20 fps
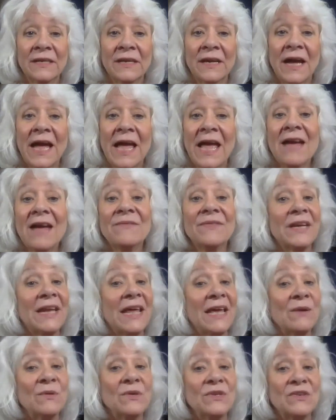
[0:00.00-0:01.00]
I have the
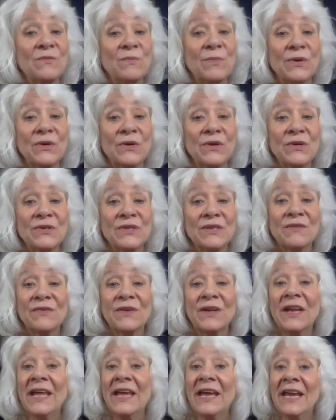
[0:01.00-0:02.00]
language of birds, of
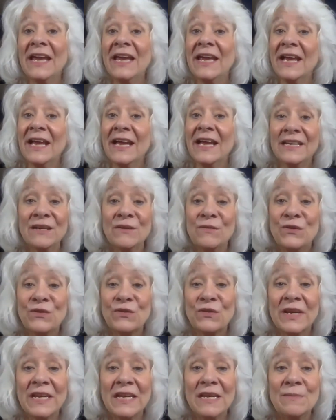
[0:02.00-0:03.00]
clay, and of
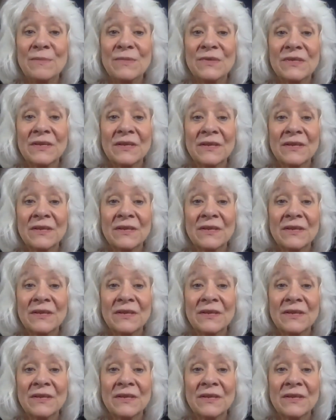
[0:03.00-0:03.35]
dreams,